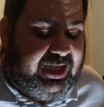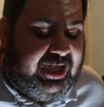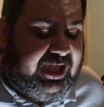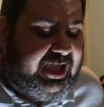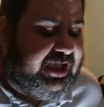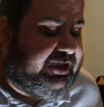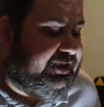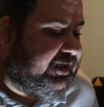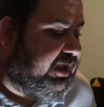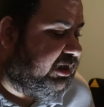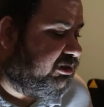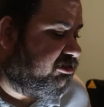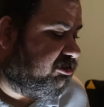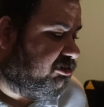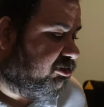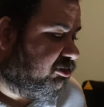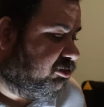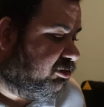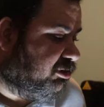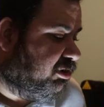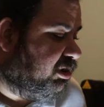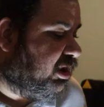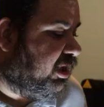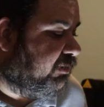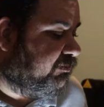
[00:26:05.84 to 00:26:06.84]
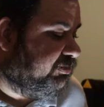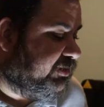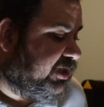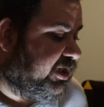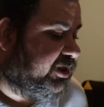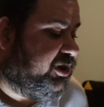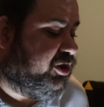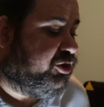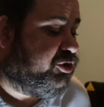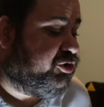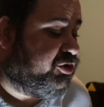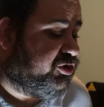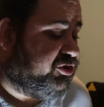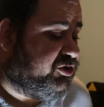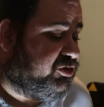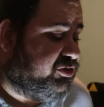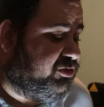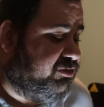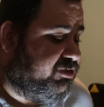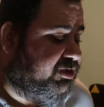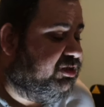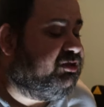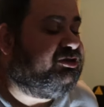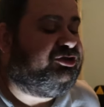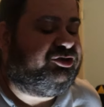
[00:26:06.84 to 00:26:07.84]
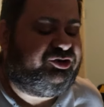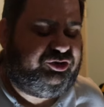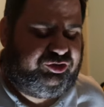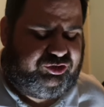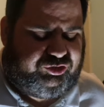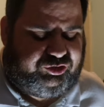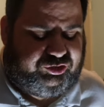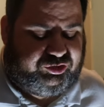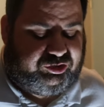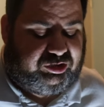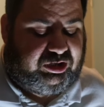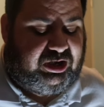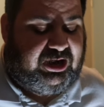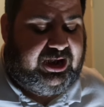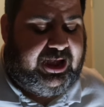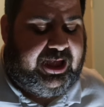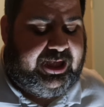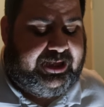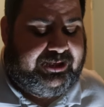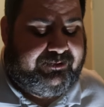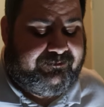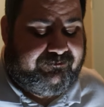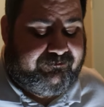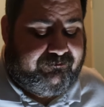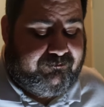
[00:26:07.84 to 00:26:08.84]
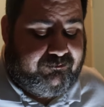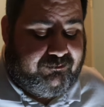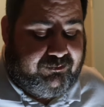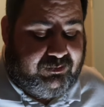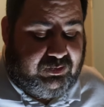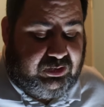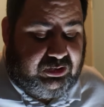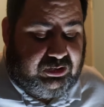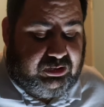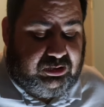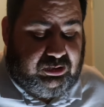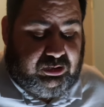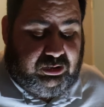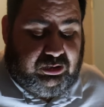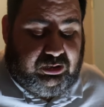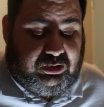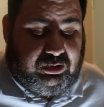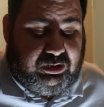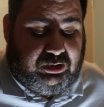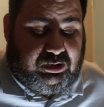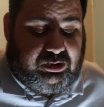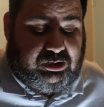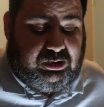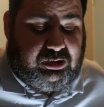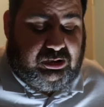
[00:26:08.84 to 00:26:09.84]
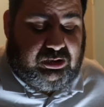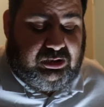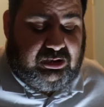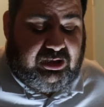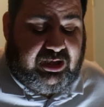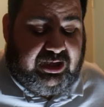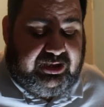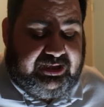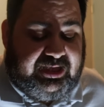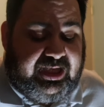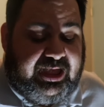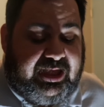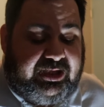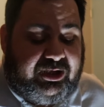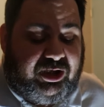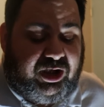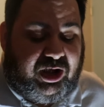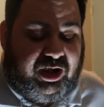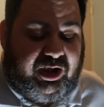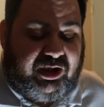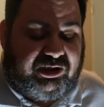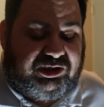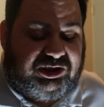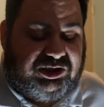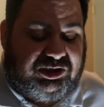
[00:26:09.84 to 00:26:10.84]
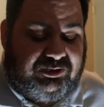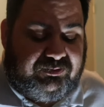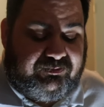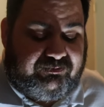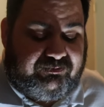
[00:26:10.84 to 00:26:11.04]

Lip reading: And that's all I'm gonna do, is try. Okay, guys.